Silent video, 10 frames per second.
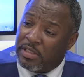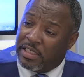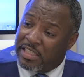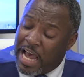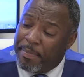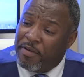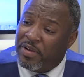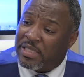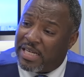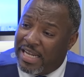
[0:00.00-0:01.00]
the top of
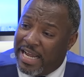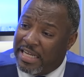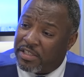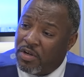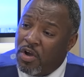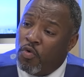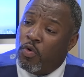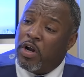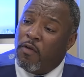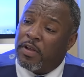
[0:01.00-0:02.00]
his class,
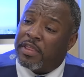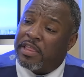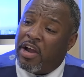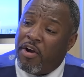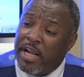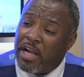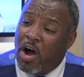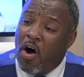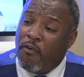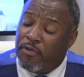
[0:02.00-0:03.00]
with over 30
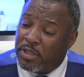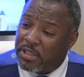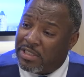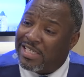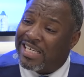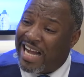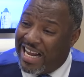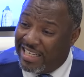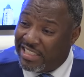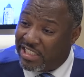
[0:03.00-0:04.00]
offers to
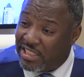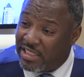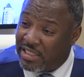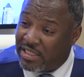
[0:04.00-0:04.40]
college.